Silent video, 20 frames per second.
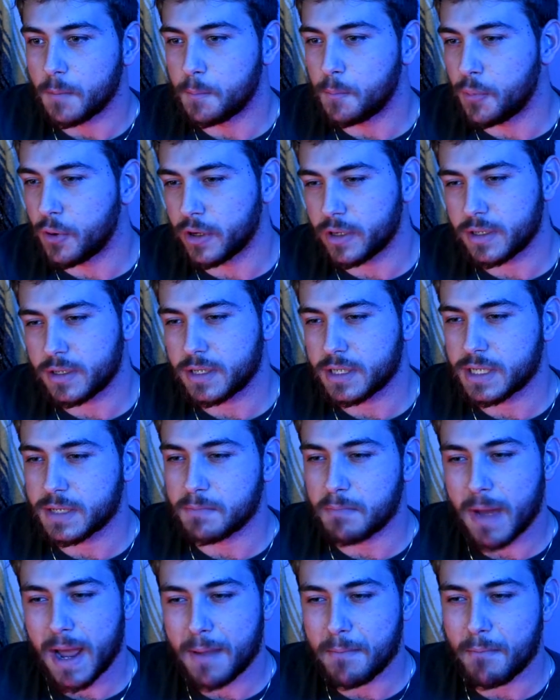put
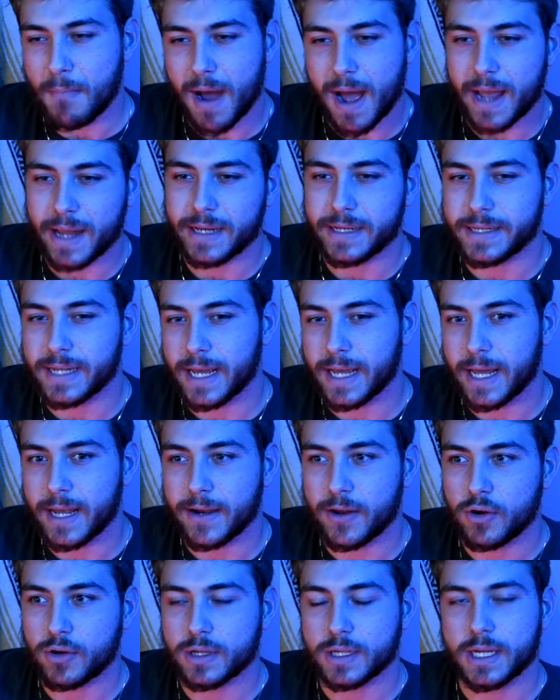my mind at,
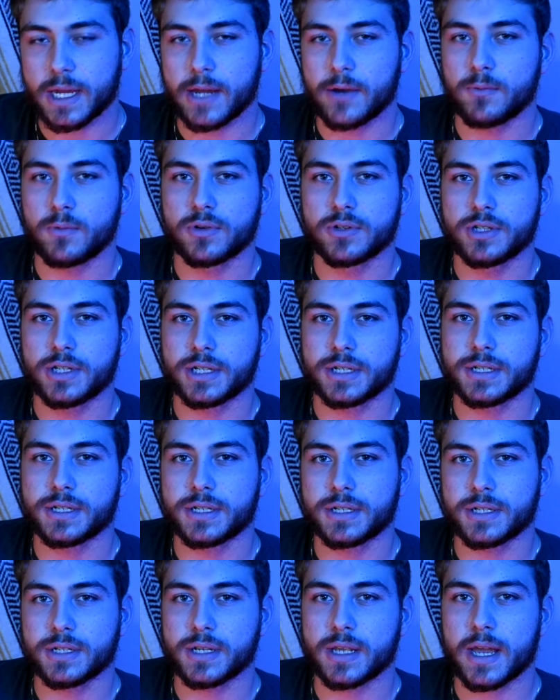okay, we'll
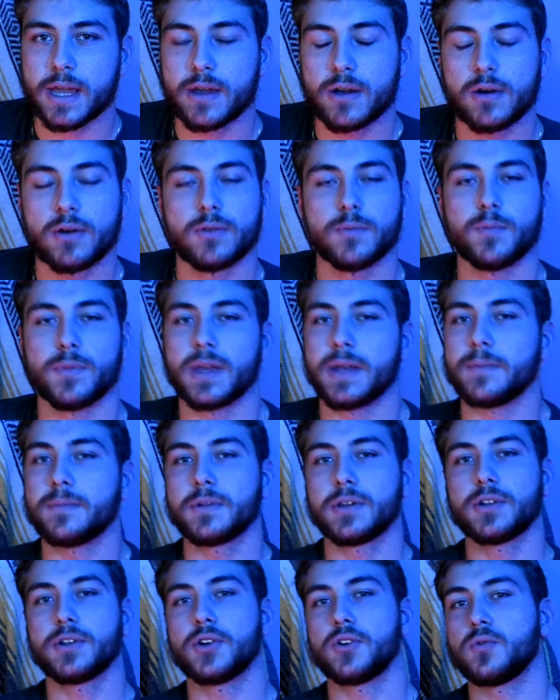just stay home then.
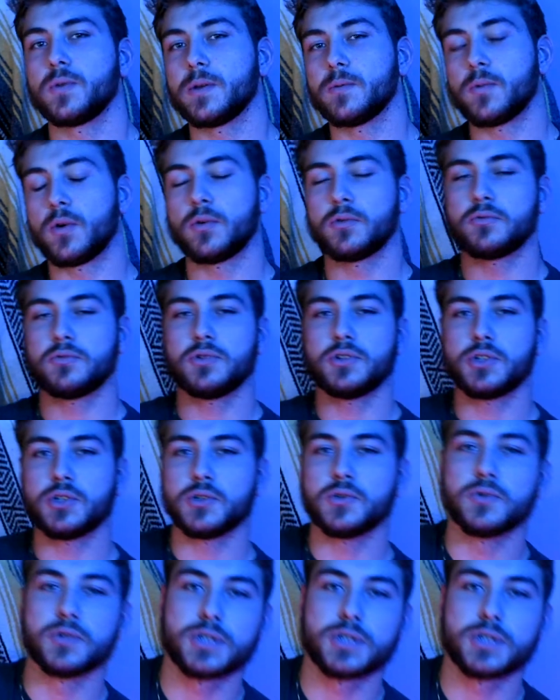You know, we won't do